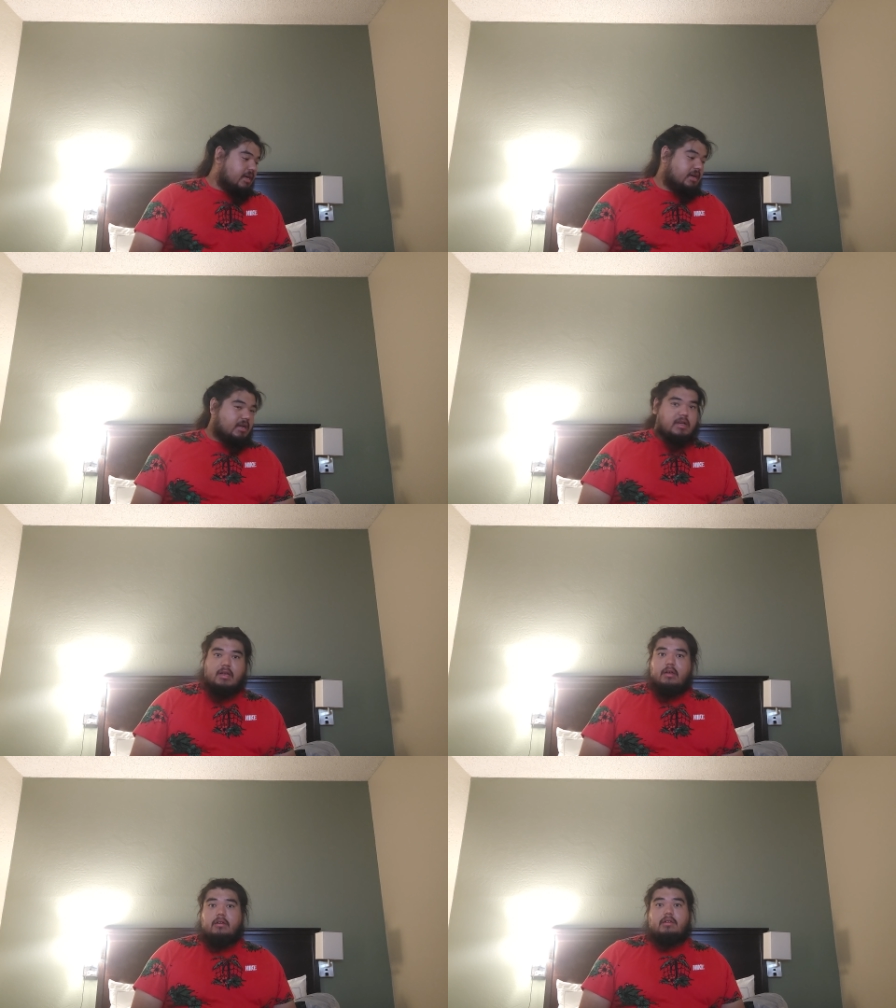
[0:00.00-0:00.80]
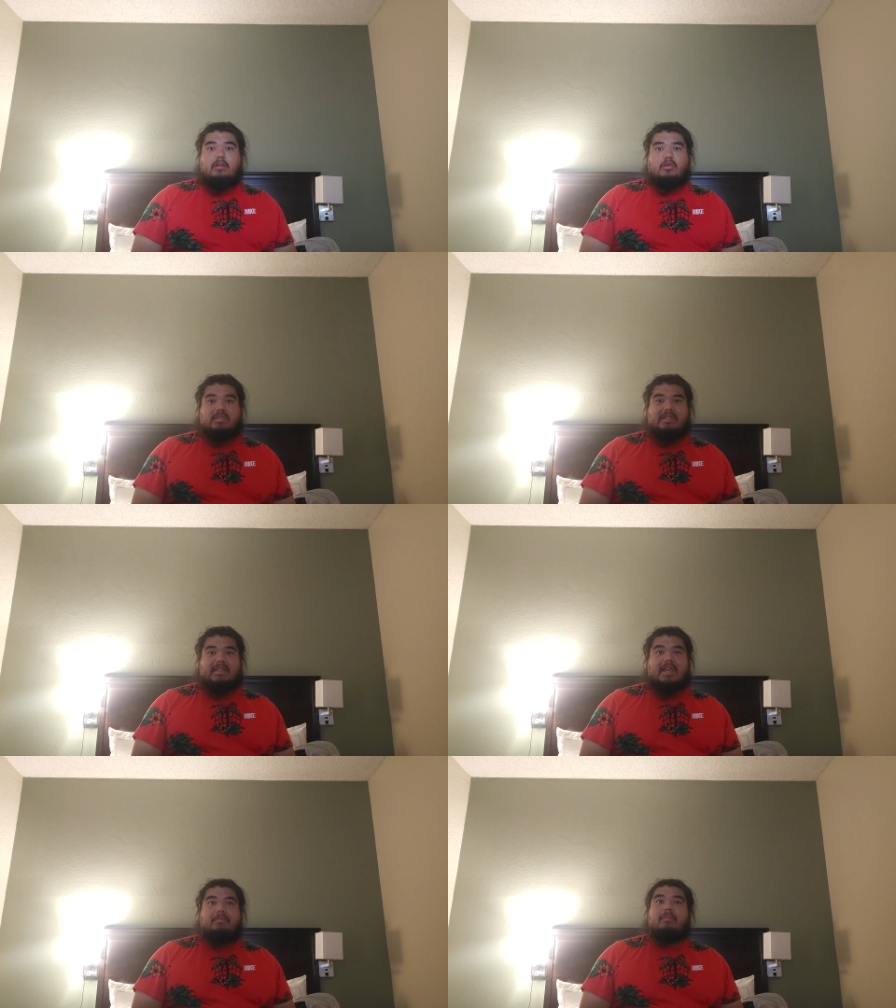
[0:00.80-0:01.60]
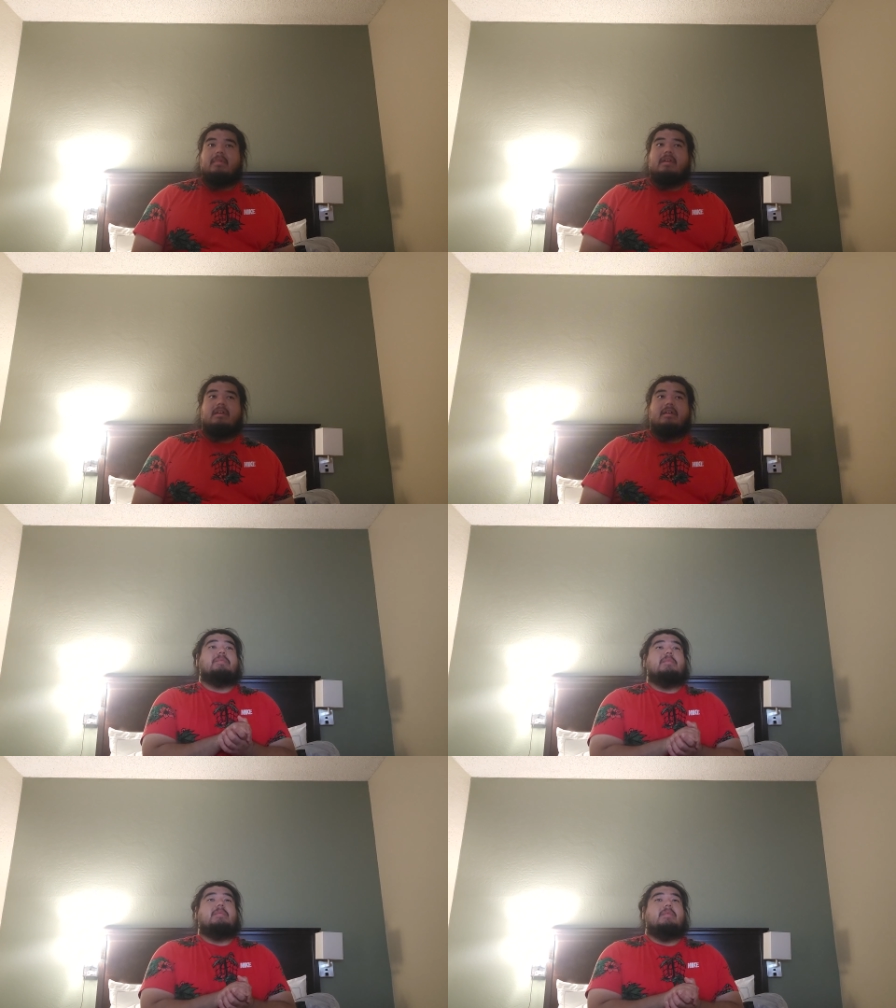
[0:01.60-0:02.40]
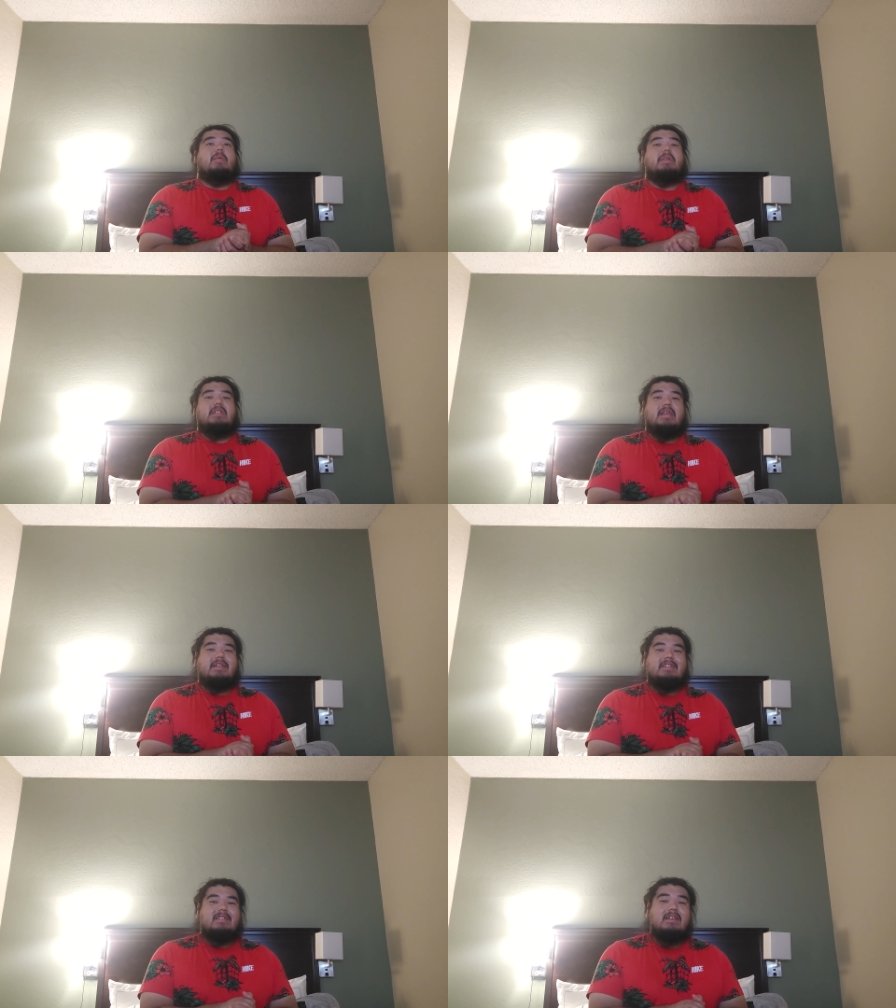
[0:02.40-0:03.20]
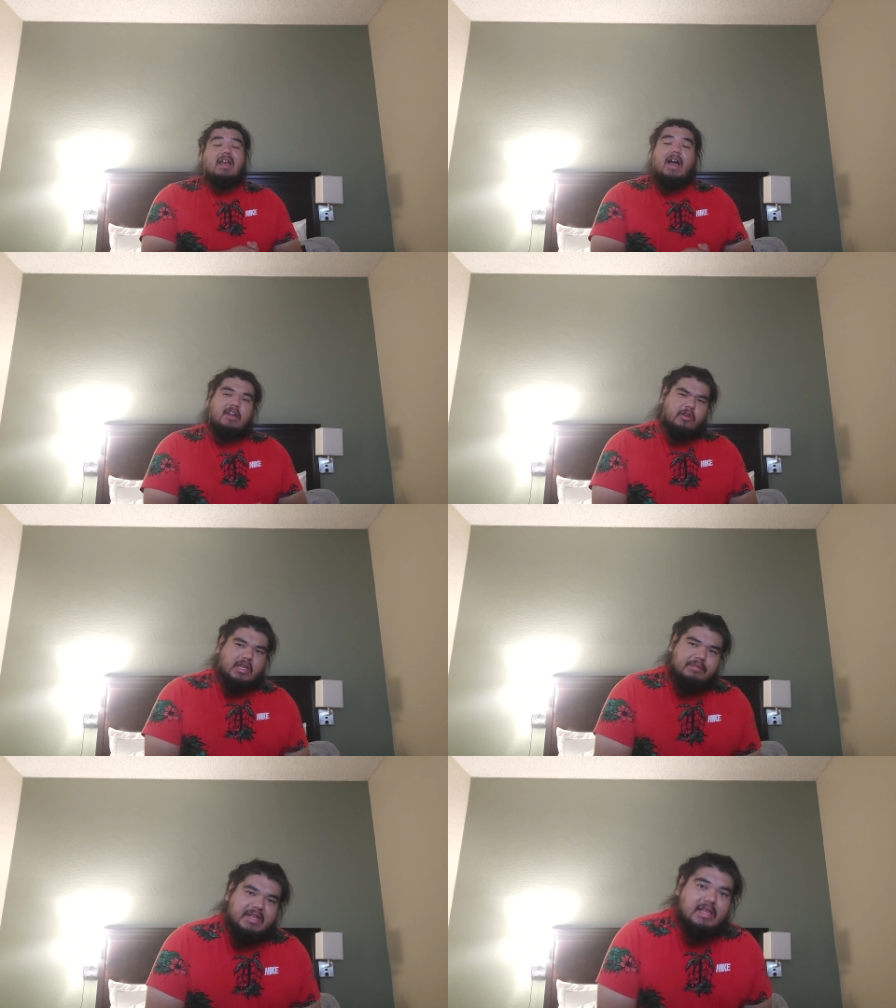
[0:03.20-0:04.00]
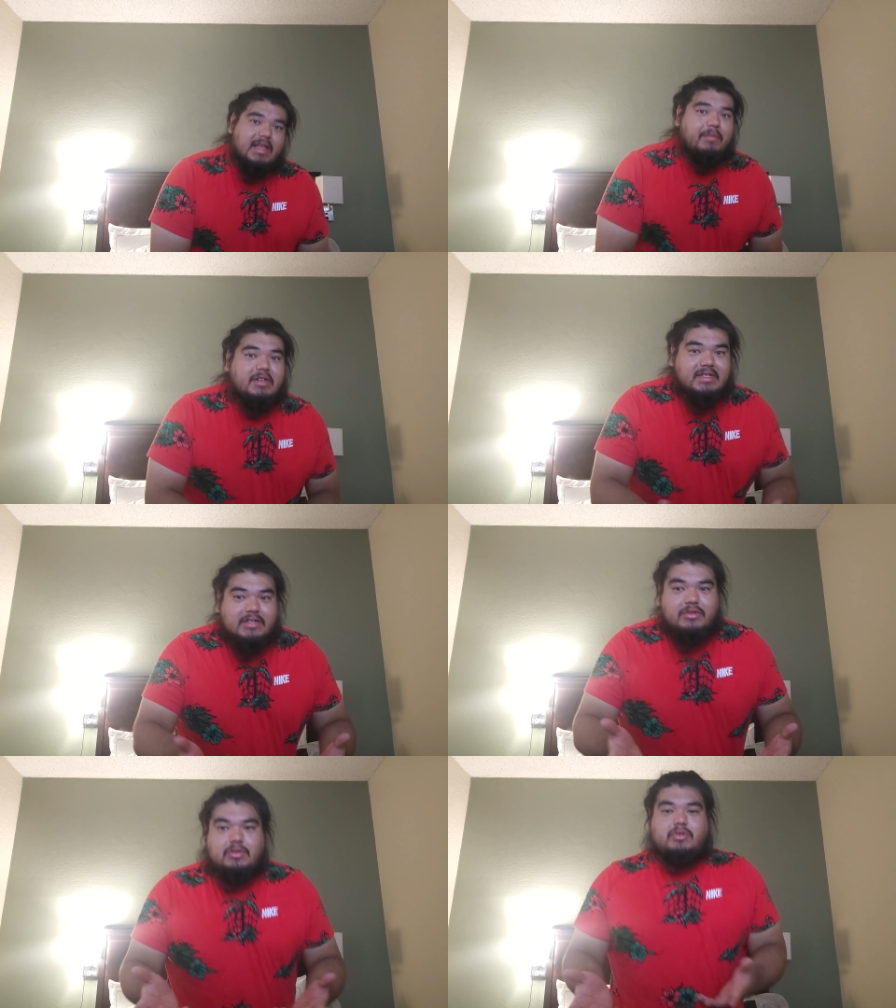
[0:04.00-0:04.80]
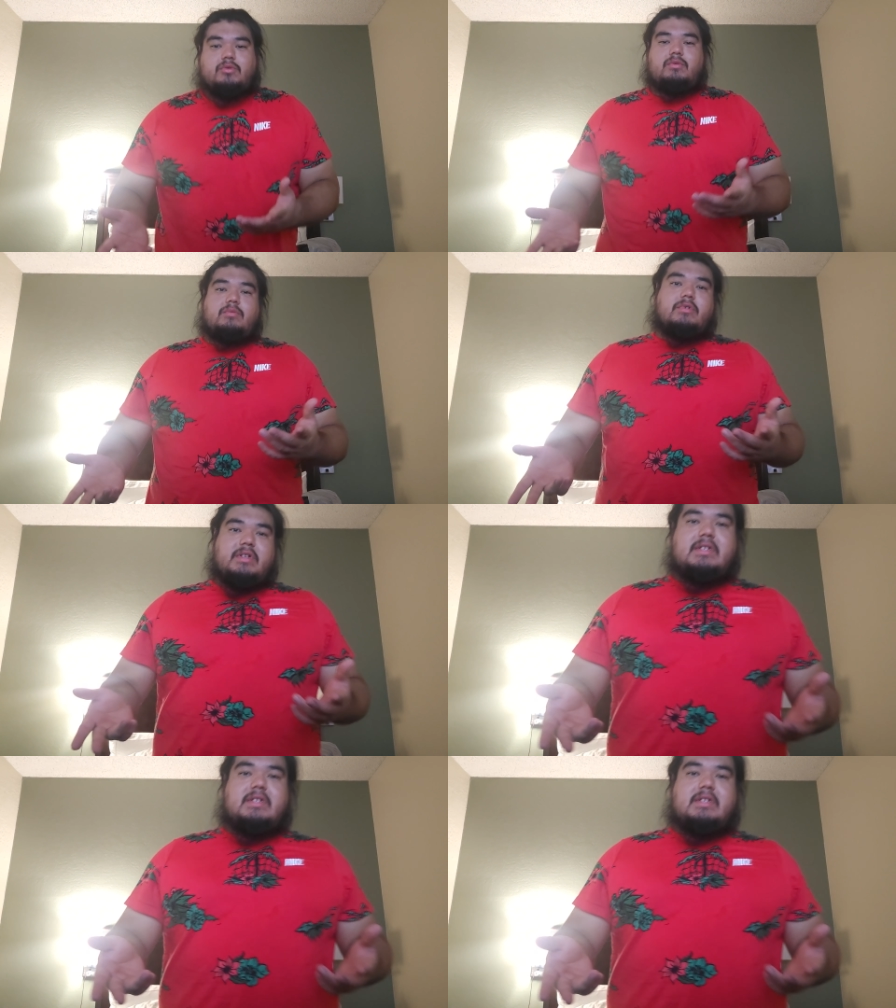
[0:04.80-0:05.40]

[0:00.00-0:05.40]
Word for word: uh, go to the game. Mm, I'm excited. I know I keep saying that, but it's actually true. I'm really